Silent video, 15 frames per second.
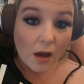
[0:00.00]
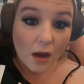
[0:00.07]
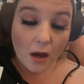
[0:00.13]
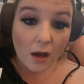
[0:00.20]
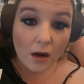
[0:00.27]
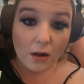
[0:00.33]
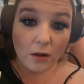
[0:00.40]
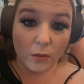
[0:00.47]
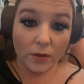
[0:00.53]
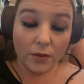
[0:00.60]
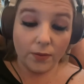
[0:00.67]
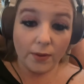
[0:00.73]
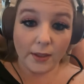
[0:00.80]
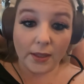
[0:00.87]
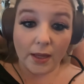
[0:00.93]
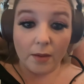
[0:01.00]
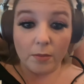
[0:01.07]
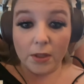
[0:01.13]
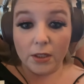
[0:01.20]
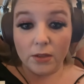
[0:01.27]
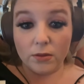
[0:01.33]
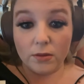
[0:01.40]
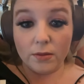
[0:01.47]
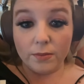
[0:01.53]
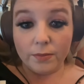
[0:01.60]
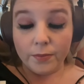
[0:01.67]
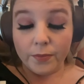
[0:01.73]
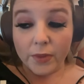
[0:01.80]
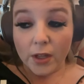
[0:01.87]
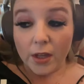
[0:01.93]
I don't know what the fuck that means.
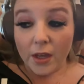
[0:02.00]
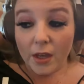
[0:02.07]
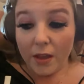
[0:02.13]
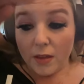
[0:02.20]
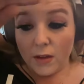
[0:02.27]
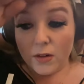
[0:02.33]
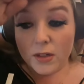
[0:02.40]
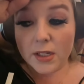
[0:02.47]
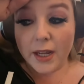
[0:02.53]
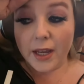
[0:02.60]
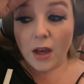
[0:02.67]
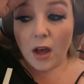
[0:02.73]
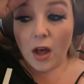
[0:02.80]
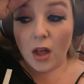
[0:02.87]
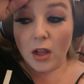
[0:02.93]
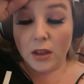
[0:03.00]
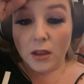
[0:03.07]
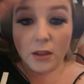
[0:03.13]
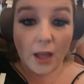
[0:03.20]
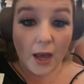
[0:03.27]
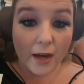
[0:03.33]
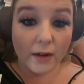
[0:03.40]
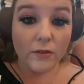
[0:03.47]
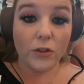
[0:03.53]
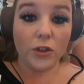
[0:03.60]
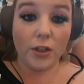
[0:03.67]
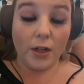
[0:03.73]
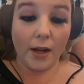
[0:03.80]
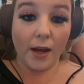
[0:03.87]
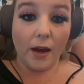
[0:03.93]
There's like a lot of shit
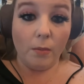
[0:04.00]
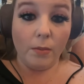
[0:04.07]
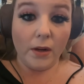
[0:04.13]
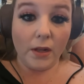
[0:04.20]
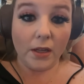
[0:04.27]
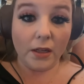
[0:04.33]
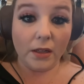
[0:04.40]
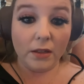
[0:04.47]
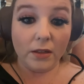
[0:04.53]
happening.